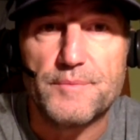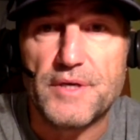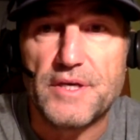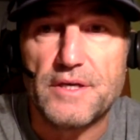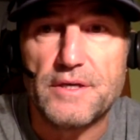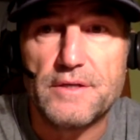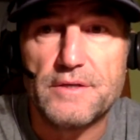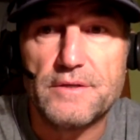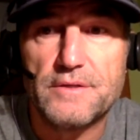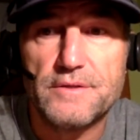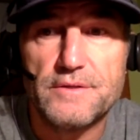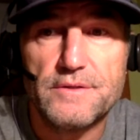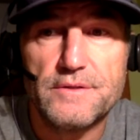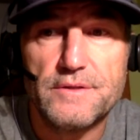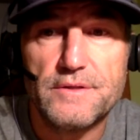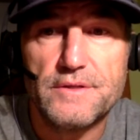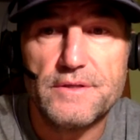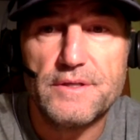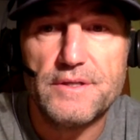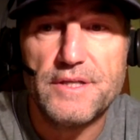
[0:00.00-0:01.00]
man,
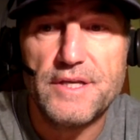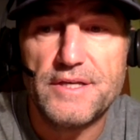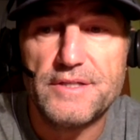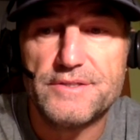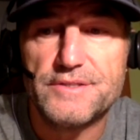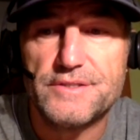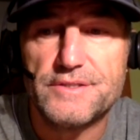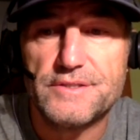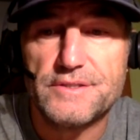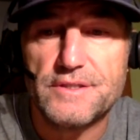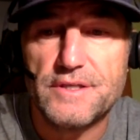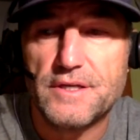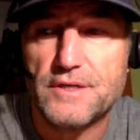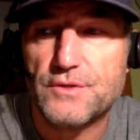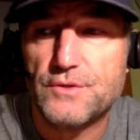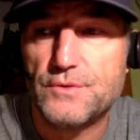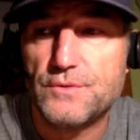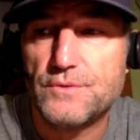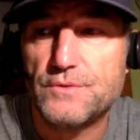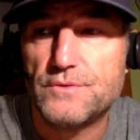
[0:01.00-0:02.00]
and that is just
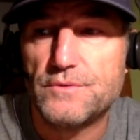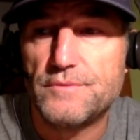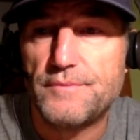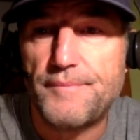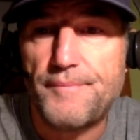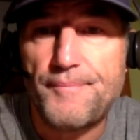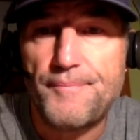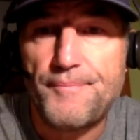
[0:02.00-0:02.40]
not cool.